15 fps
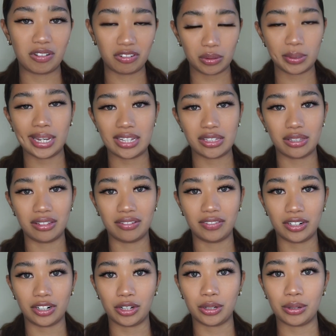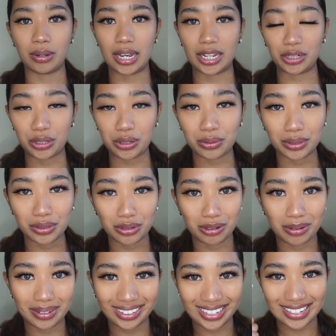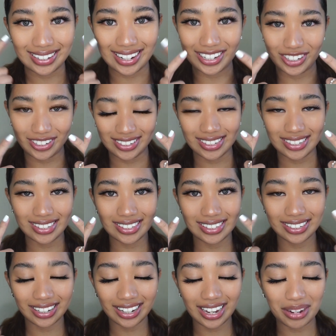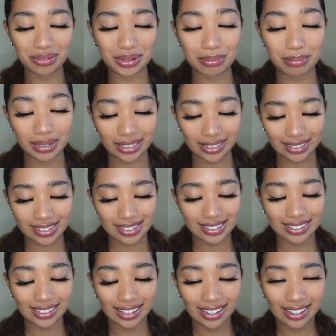Before we get into the video, I do want to talk about these lashes. Can we please